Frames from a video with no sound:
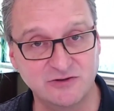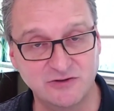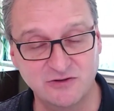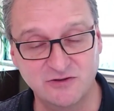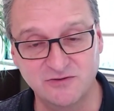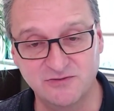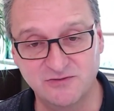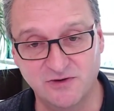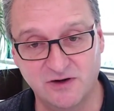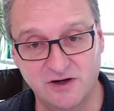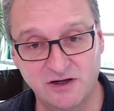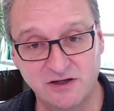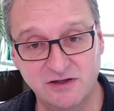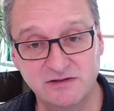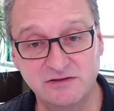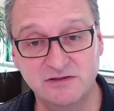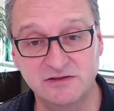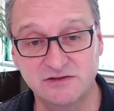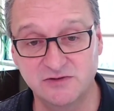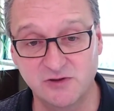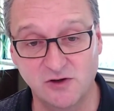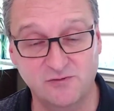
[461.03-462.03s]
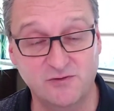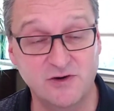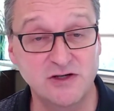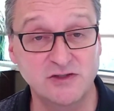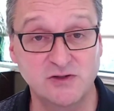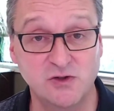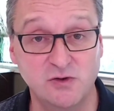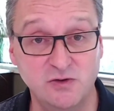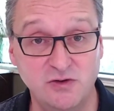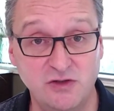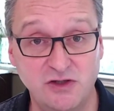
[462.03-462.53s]
too far. So far,
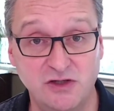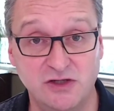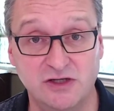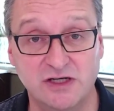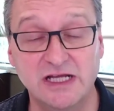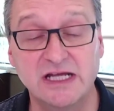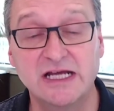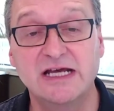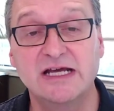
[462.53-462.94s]
so good.